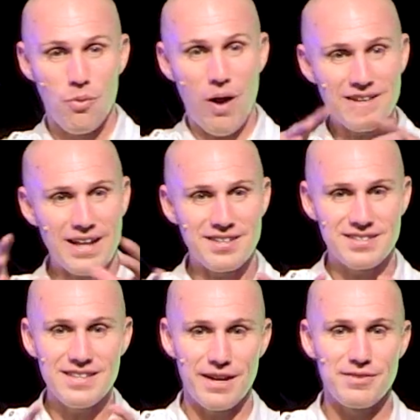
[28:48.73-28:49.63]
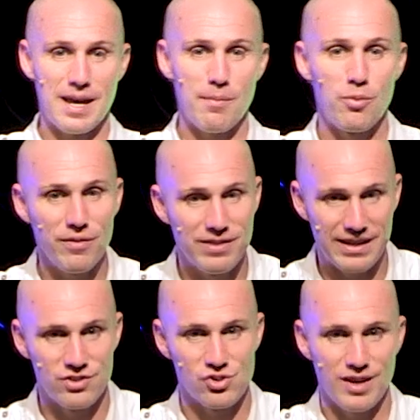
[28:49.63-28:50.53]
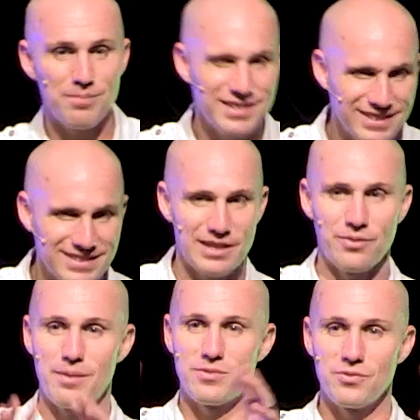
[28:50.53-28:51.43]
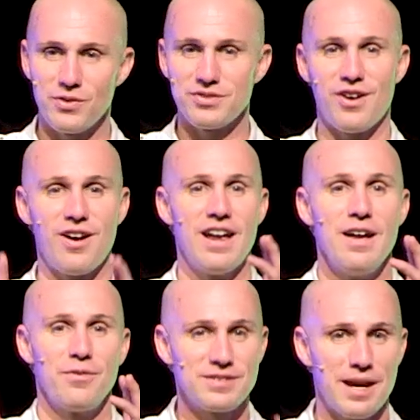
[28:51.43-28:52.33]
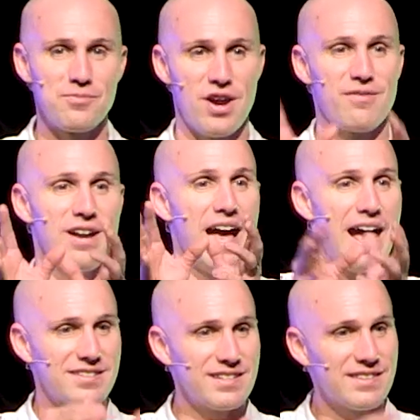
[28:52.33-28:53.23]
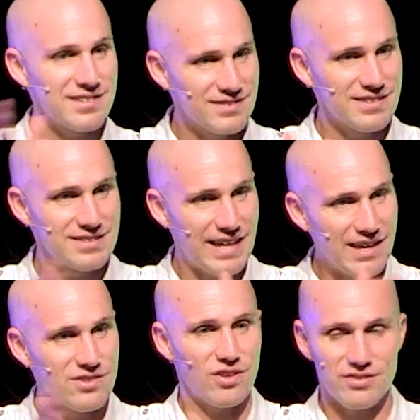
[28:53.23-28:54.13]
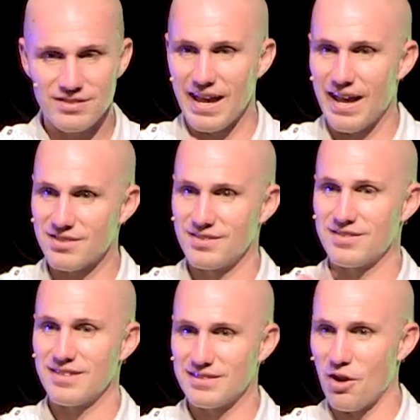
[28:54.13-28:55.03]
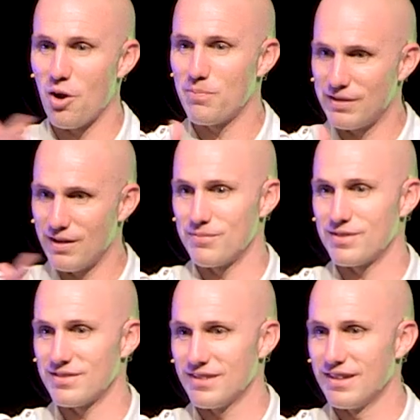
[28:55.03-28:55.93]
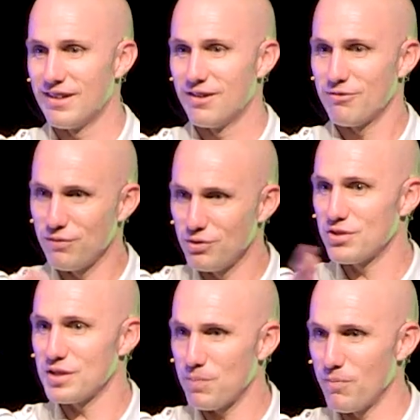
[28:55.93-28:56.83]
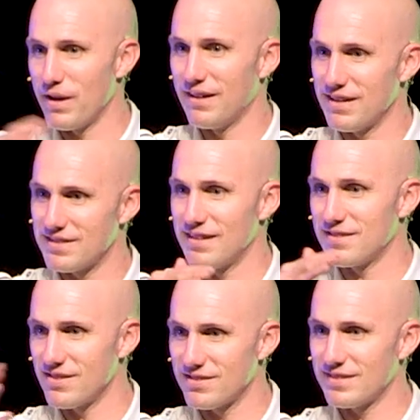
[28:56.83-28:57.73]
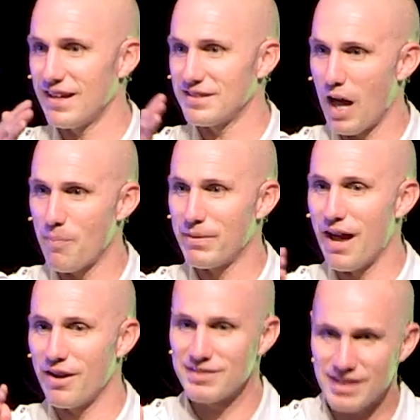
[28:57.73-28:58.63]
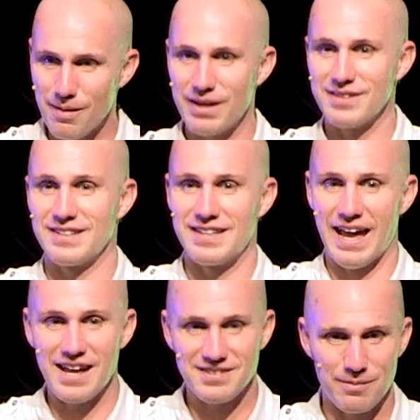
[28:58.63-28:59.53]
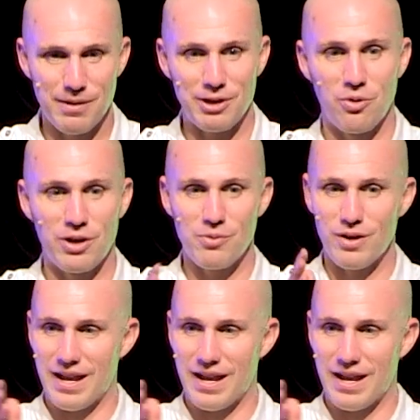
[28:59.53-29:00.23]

Well, I, I see that every time I rev the engine, I'm 16, right? first car, first time driver. I see this, this gauge on the dash, this like the RPMs, revolutions per minute. And it's, it's just kind of topping out every time I hit the gas and I'm not going anywhere.